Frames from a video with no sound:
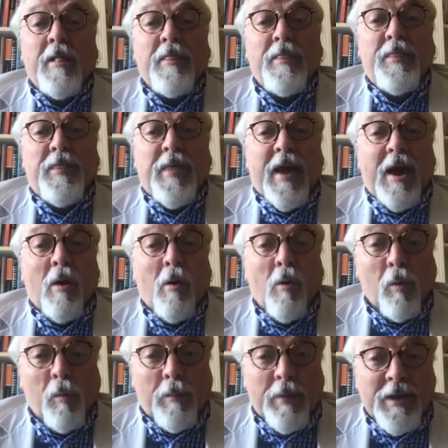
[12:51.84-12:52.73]
they're
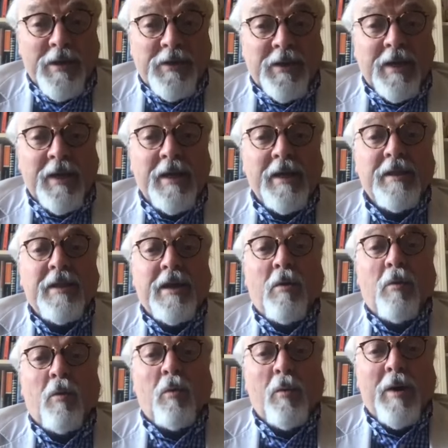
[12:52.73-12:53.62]
all busy,
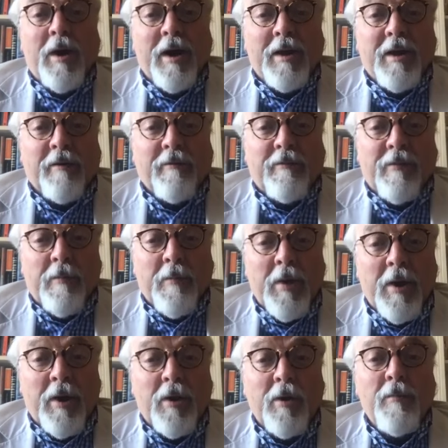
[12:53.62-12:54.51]
they're all working from
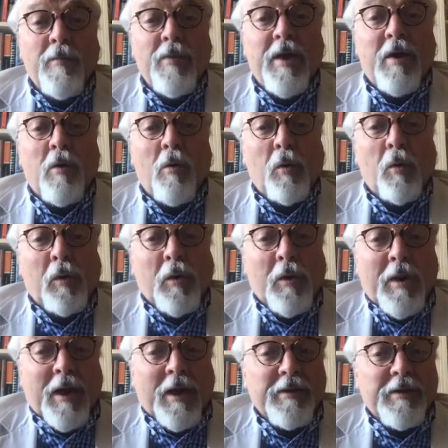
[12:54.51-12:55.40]
home, they're all
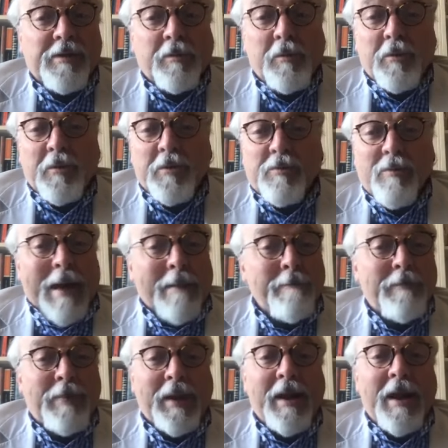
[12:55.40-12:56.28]
looking towards
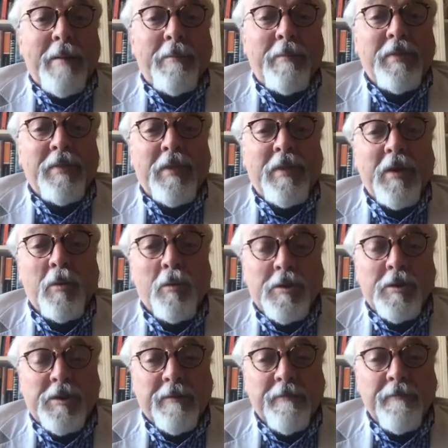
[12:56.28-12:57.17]
ramping up in the
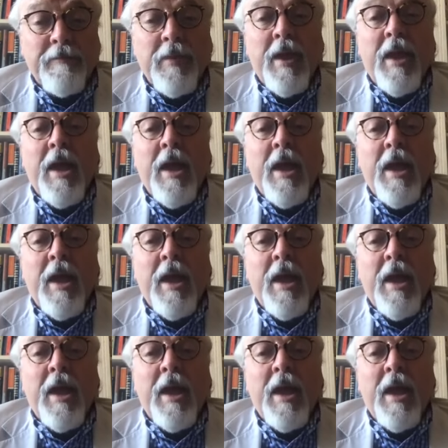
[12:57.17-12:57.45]
autumn.